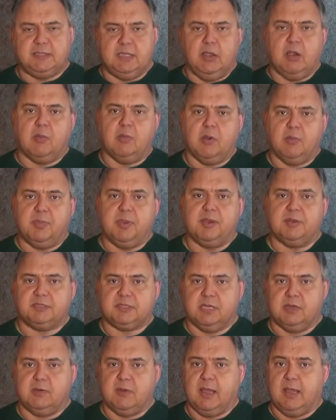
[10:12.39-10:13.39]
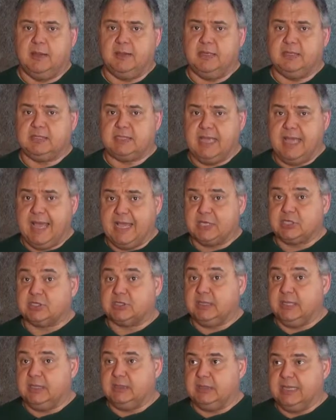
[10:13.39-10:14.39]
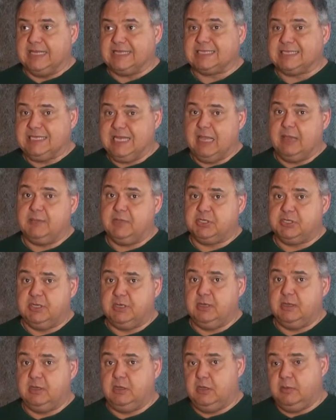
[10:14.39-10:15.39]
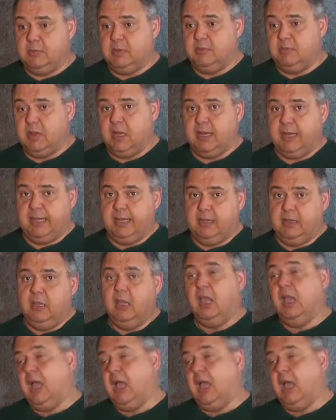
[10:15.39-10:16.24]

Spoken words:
the armor piercing round is actually less damaging to the human body.